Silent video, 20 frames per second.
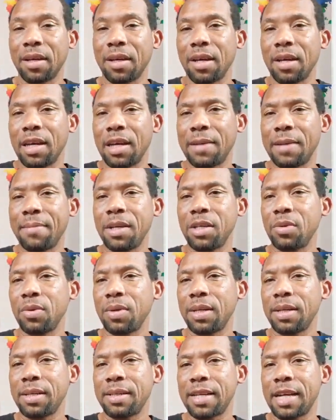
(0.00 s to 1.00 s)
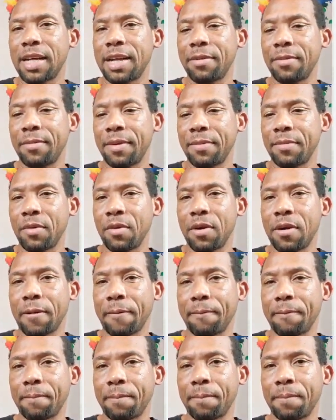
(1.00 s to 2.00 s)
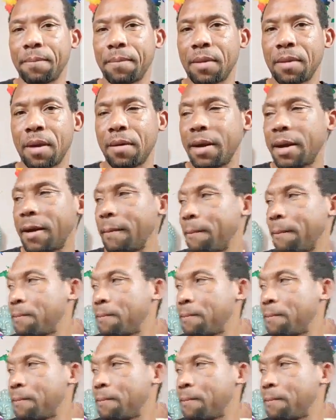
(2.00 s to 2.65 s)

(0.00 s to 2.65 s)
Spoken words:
it makes you understand them a bit more. All right?